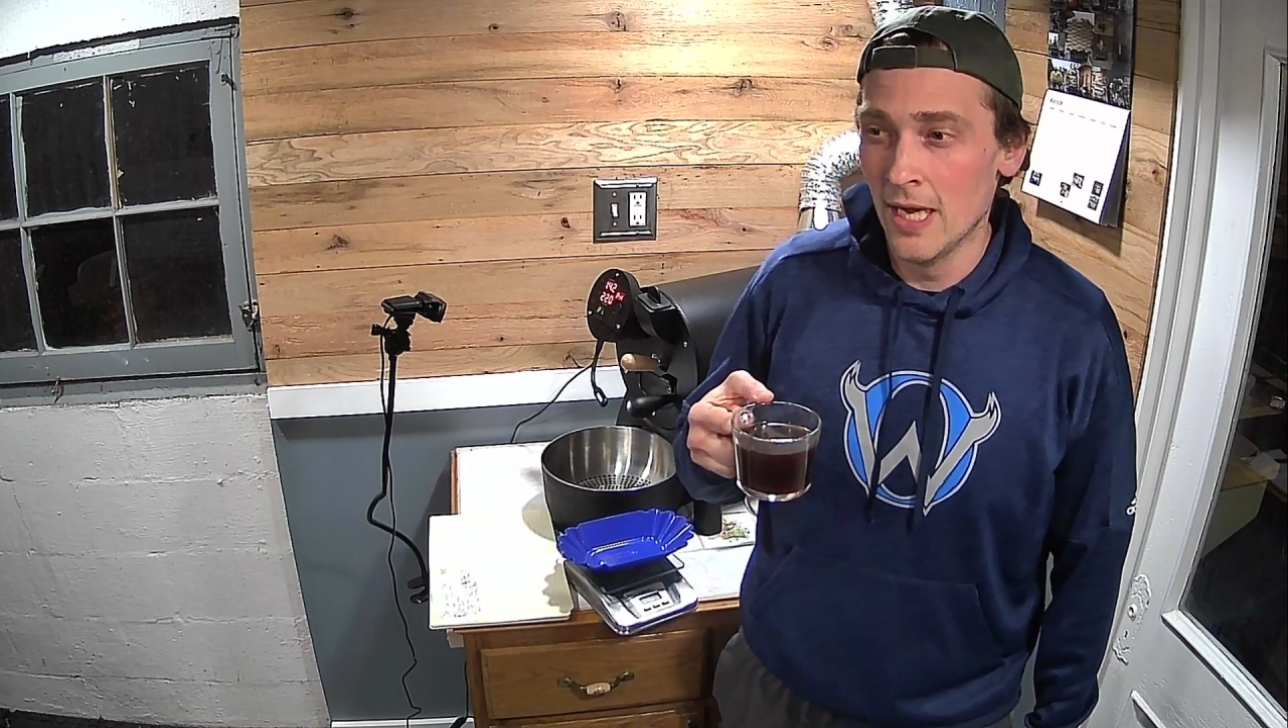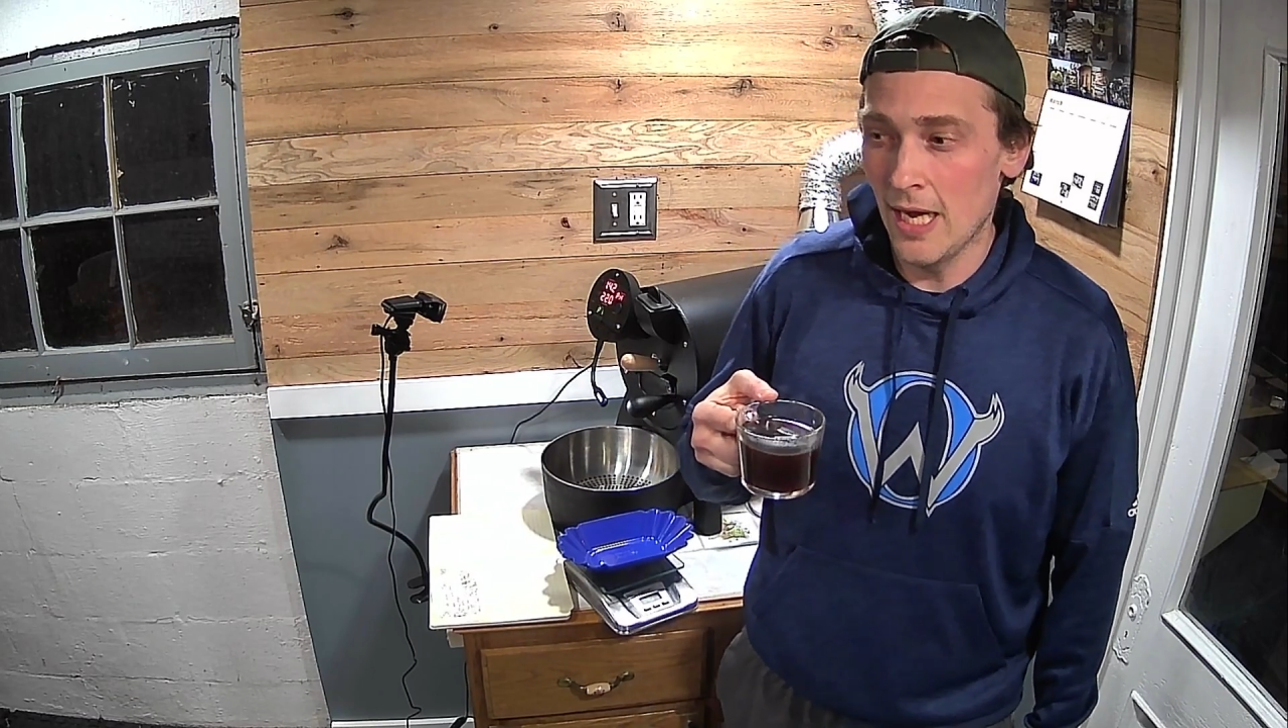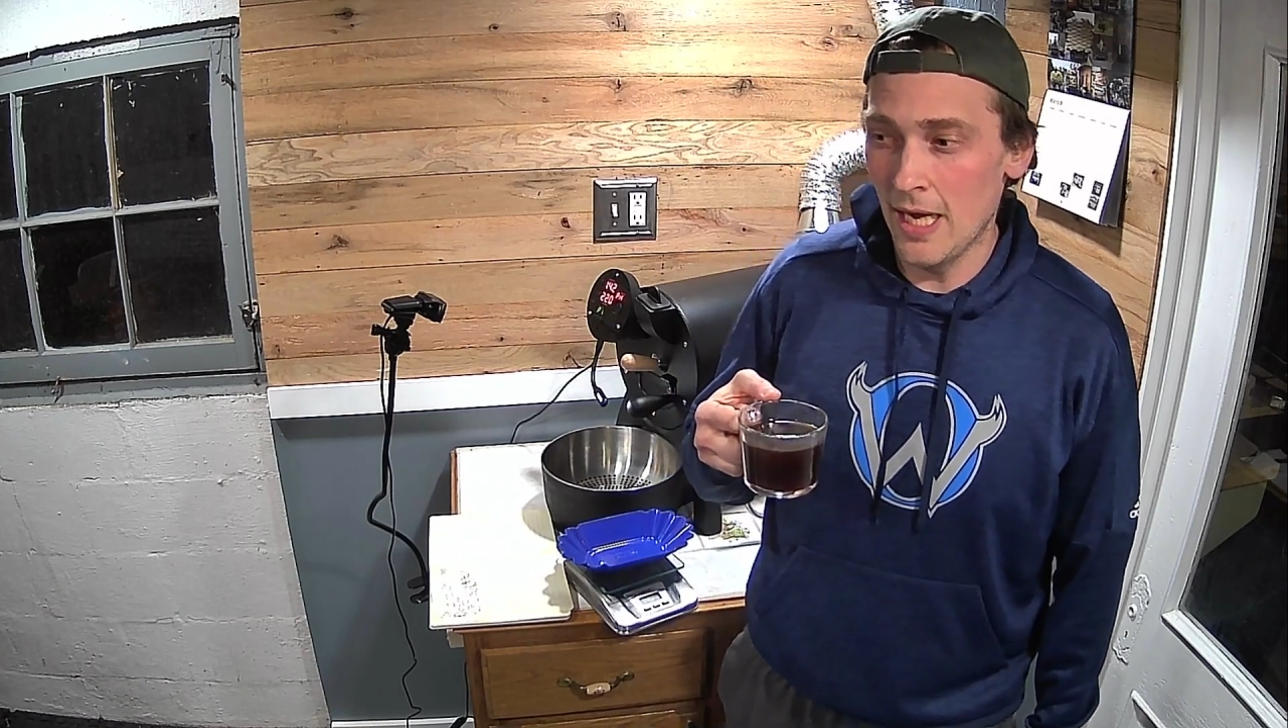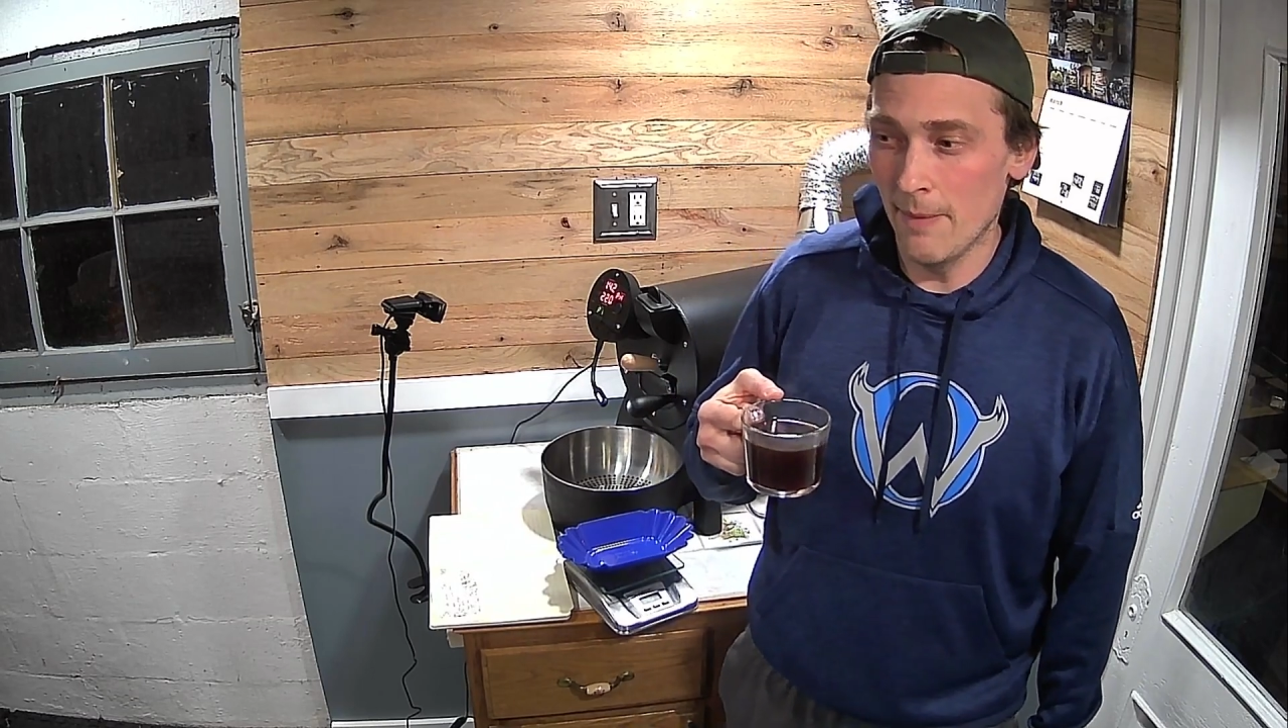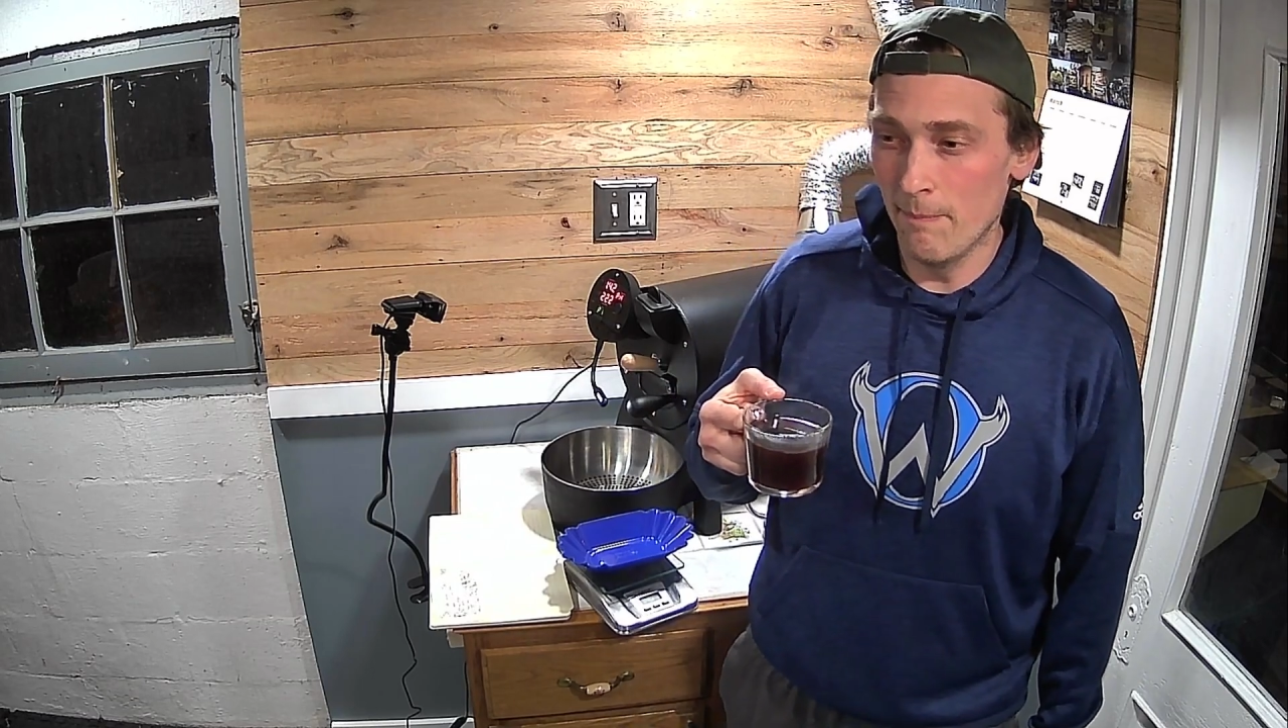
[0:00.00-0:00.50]

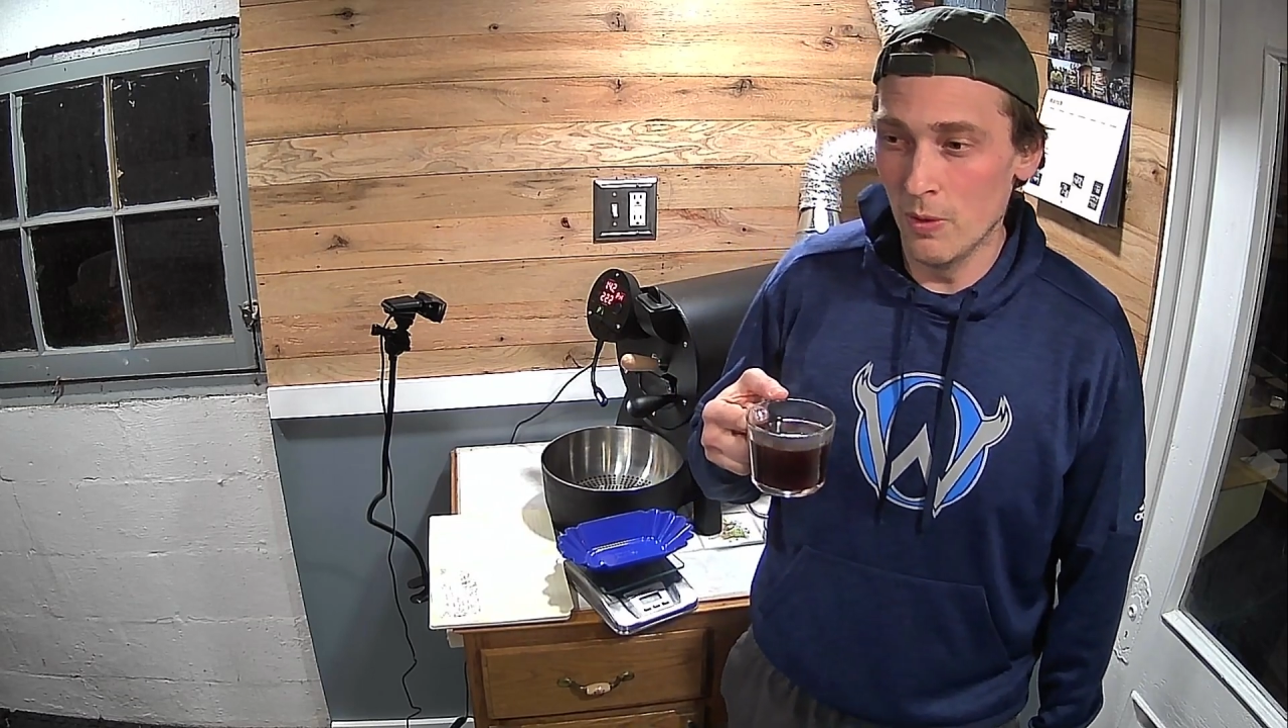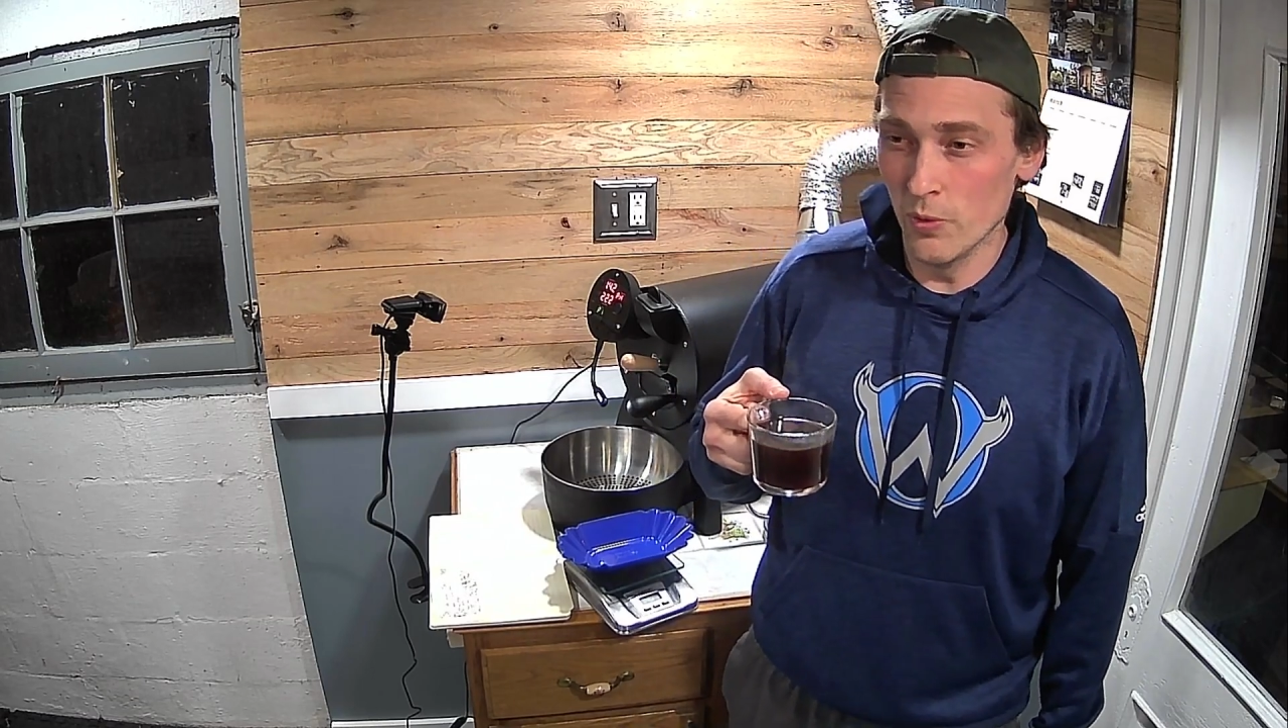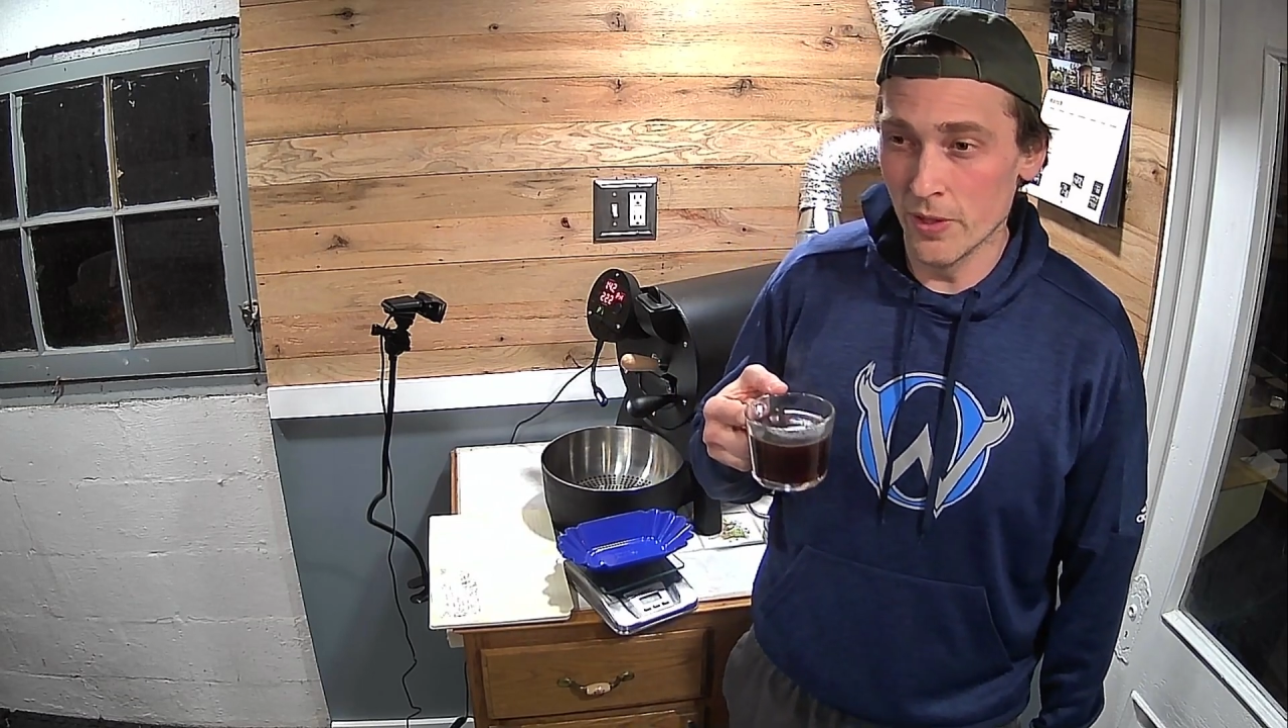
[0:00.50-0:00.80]
but with